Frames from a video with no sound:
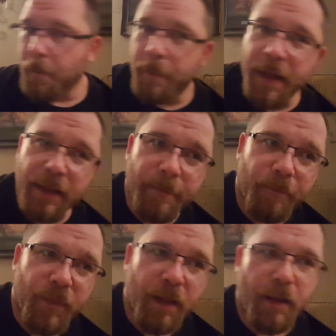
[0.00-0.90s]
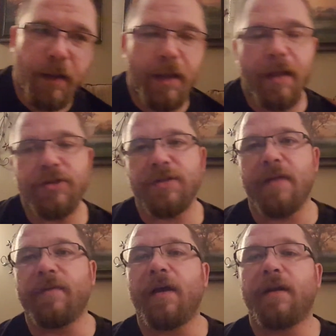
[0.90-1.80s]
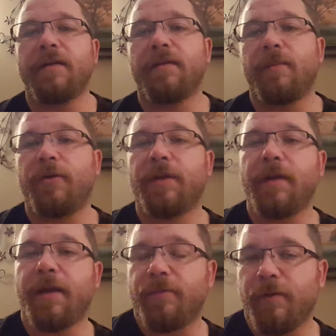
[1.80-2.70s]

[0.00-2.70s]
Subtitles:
but I just haven't got it to the Merlin yet.